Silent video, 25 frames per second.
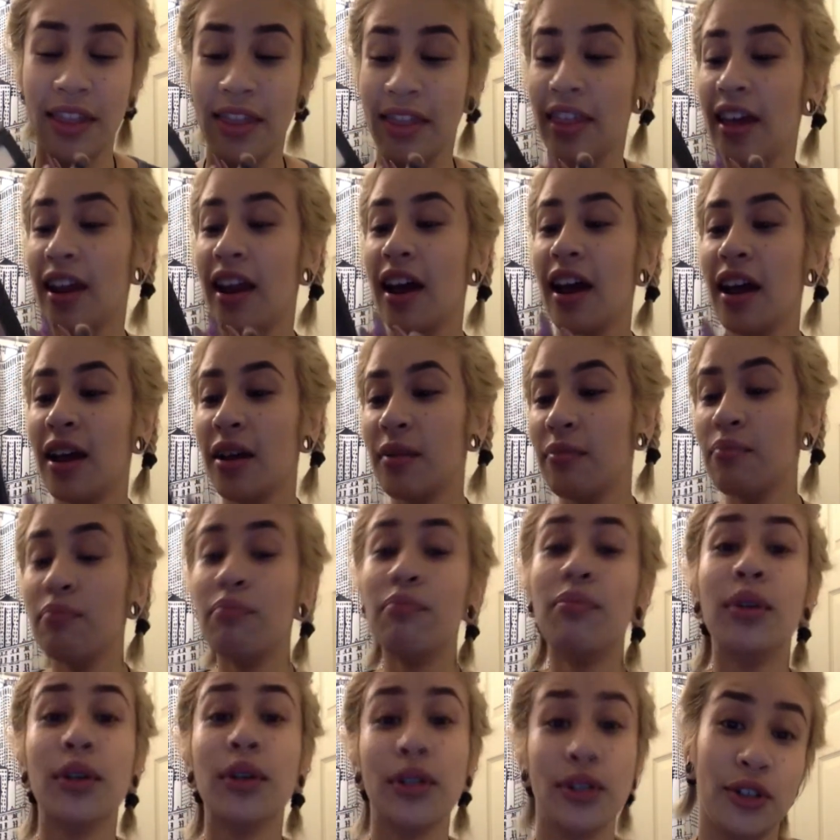that I'm
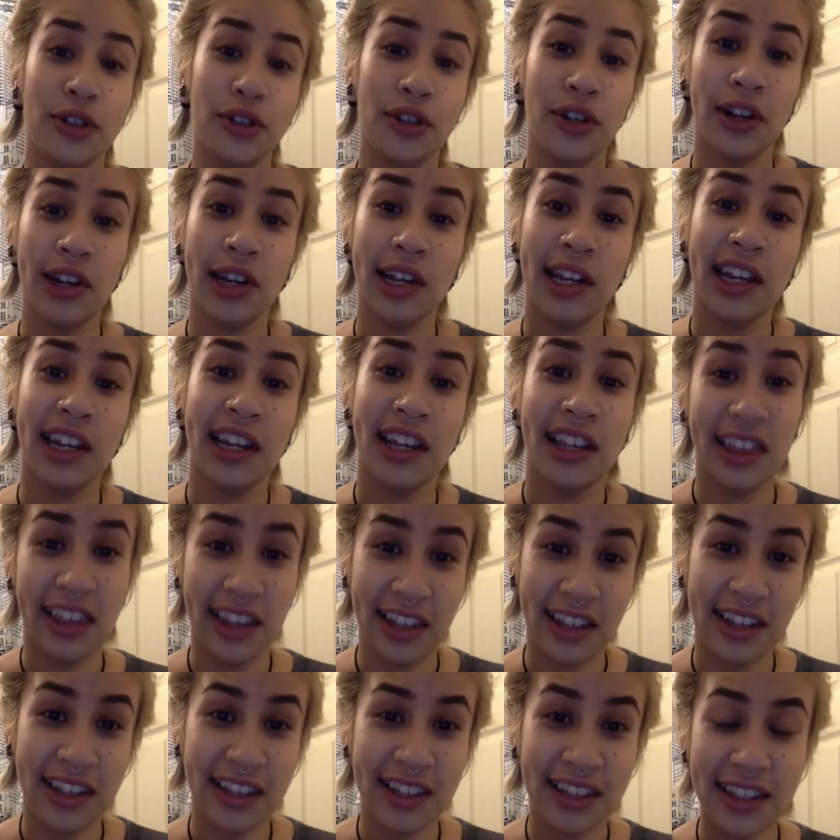butchering
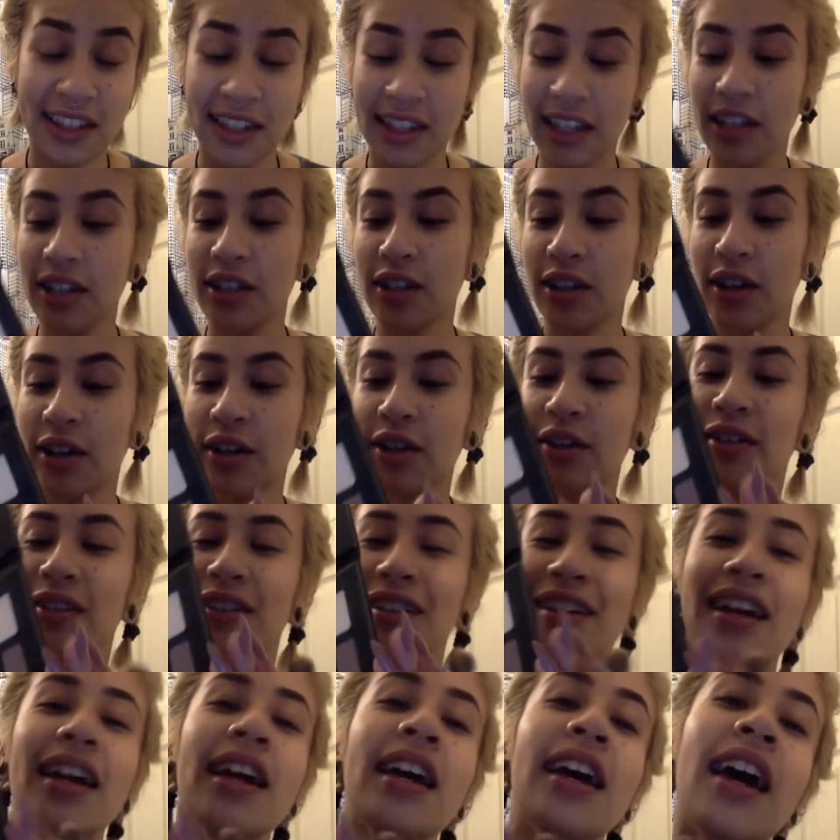these
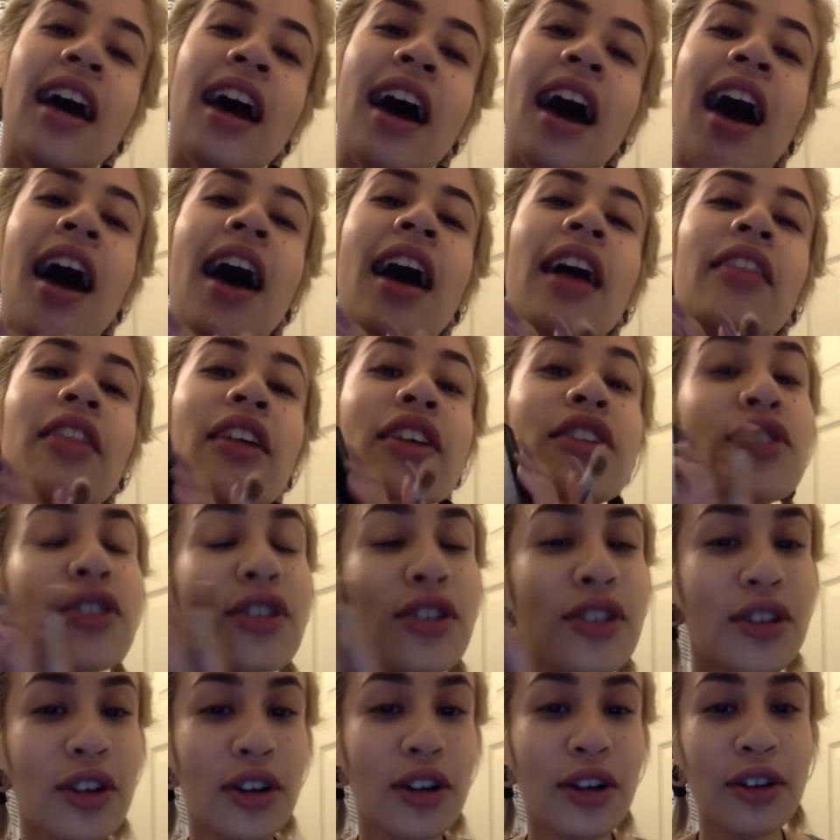terms. Let's
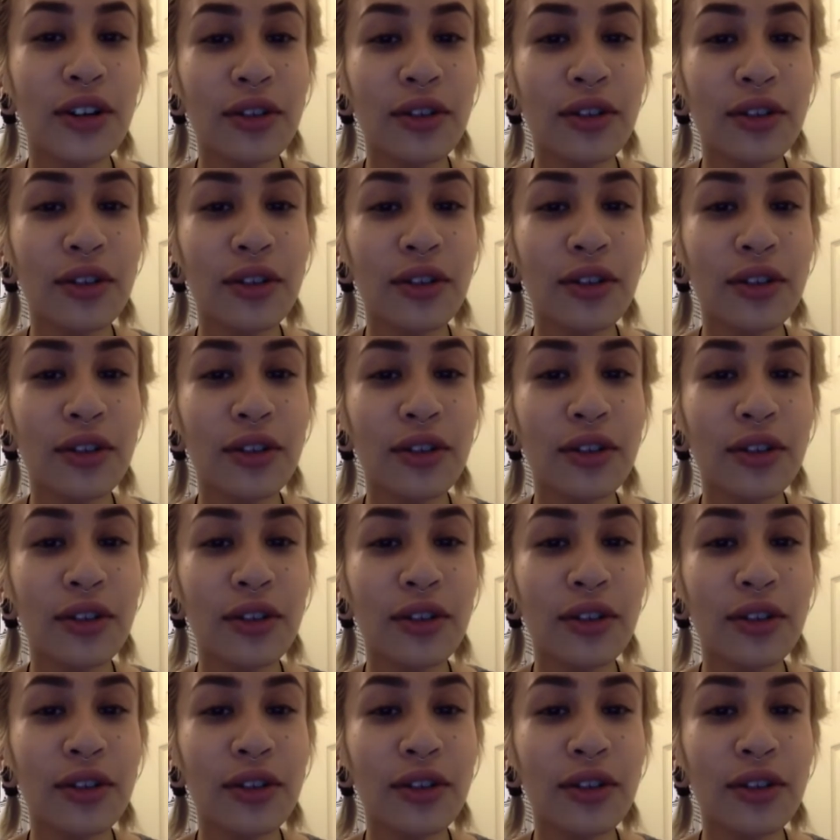just turn